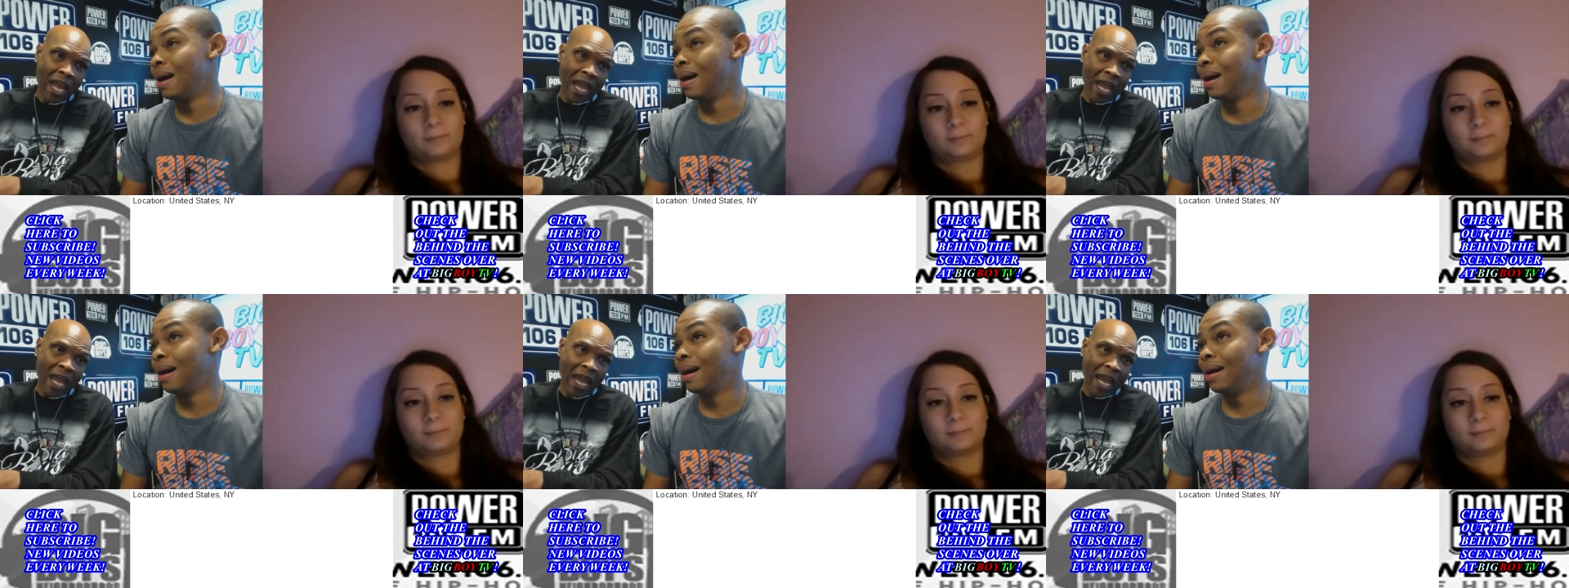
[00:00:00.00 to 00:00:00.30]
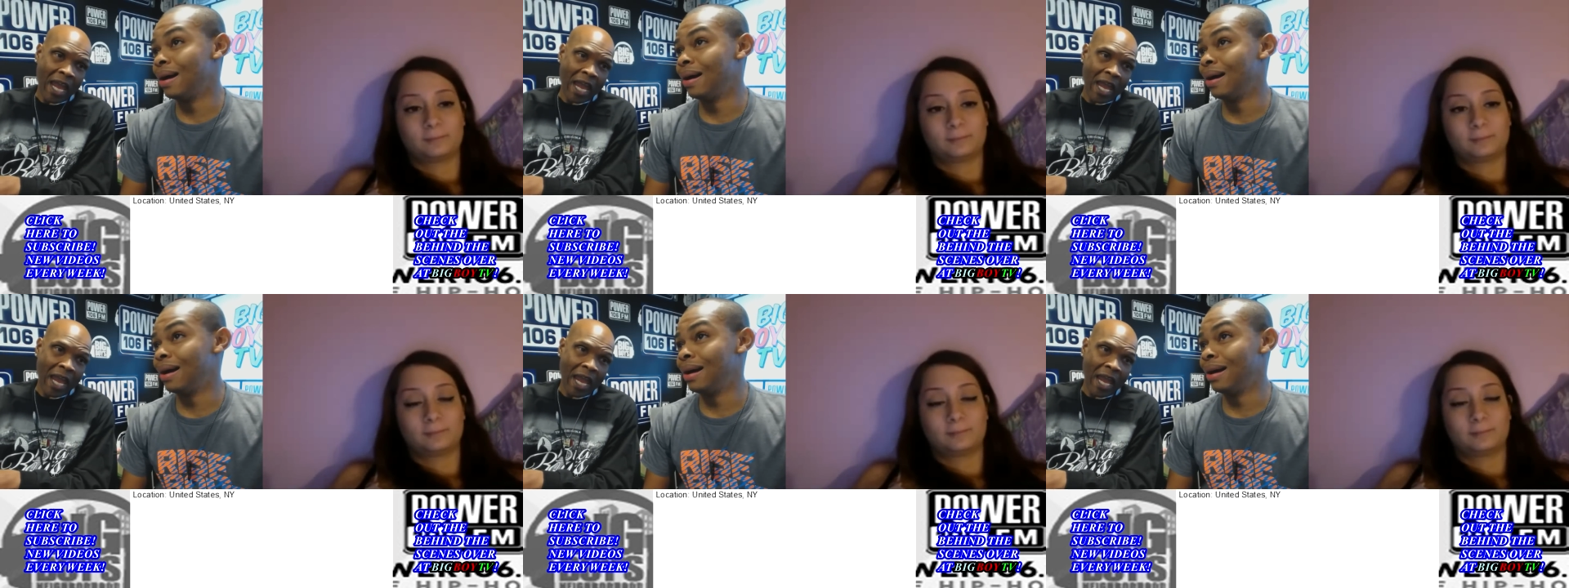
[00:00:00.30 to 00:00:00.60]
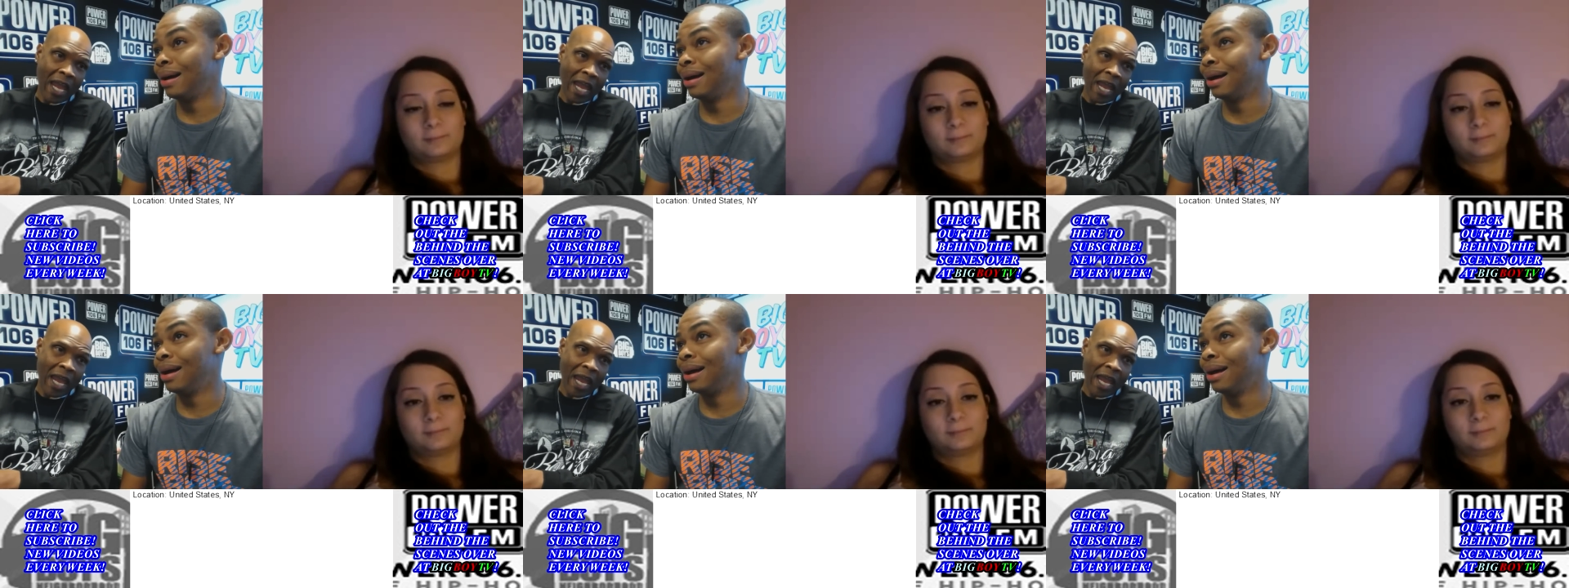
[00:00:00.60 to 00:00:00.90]

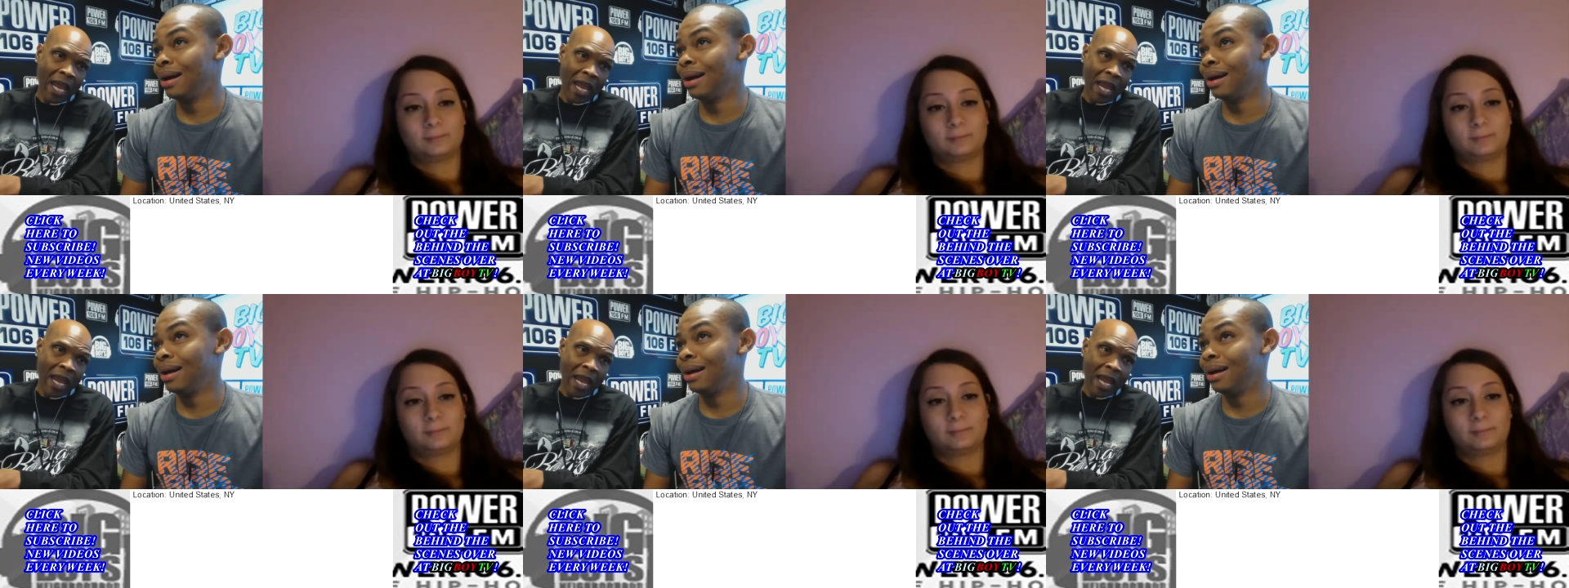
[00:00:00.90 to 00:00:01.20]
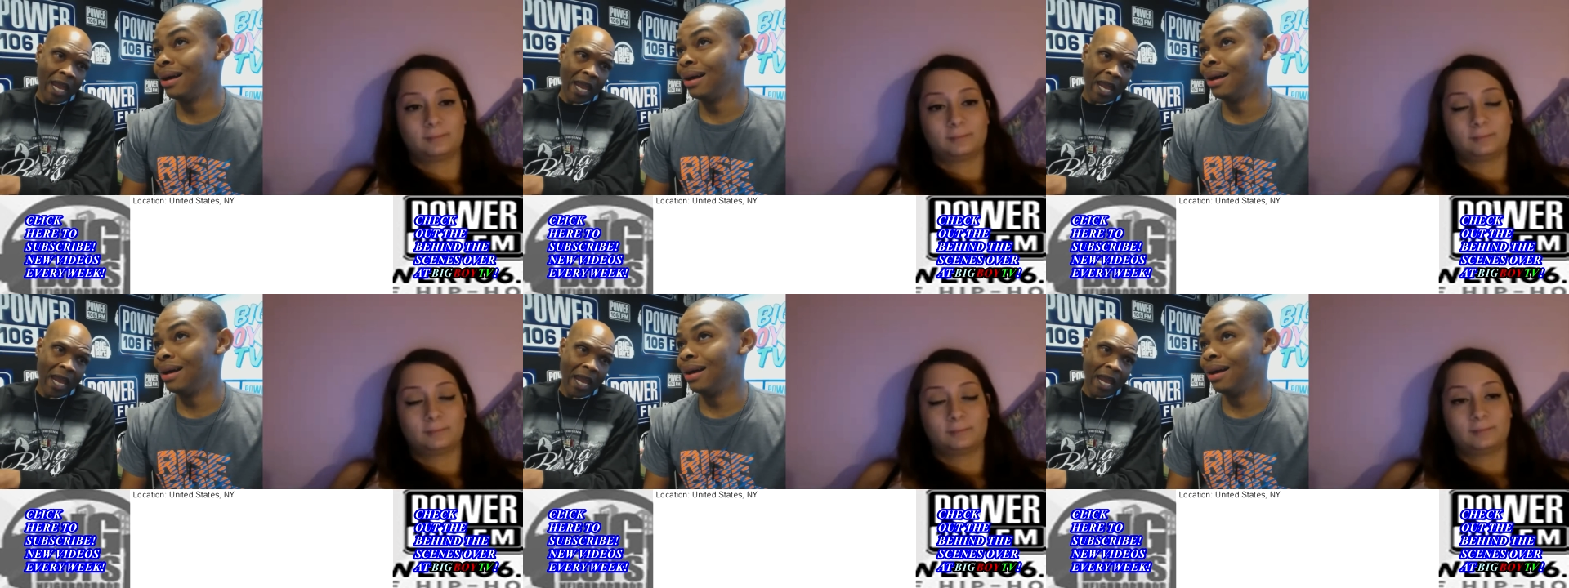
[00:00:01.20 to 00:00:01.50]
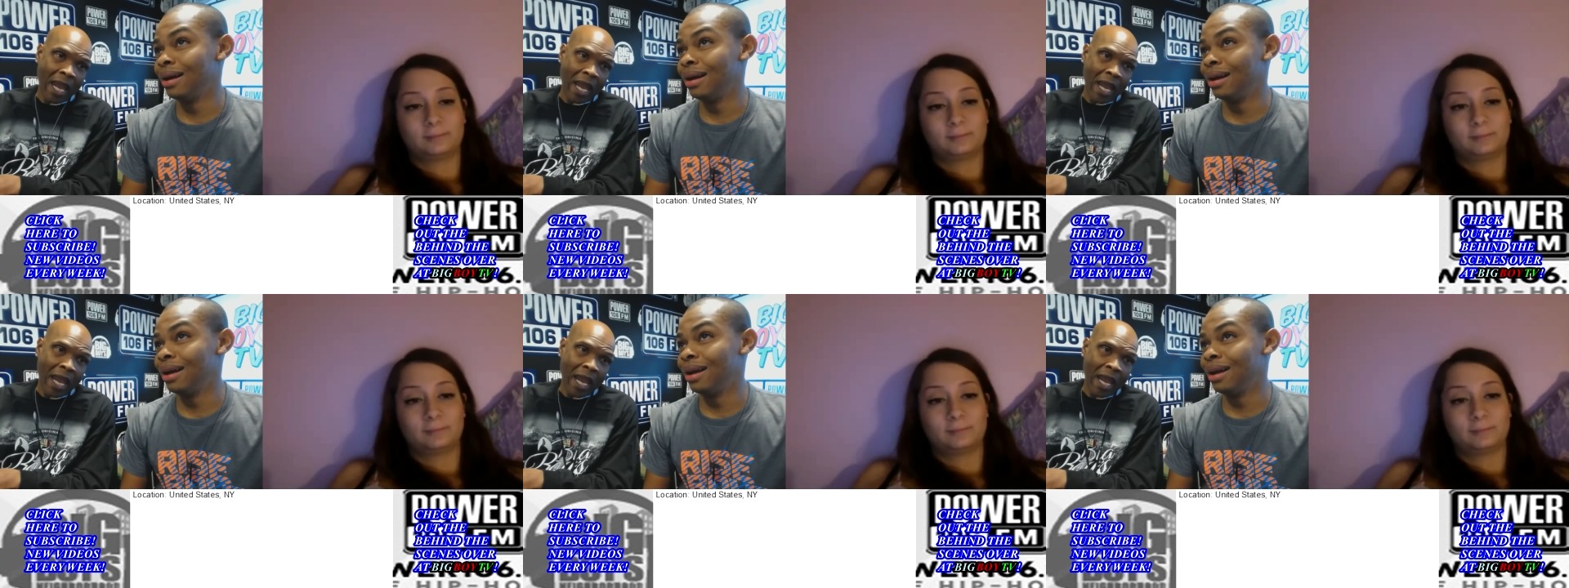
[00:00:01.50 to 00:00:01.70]
(no one is talking)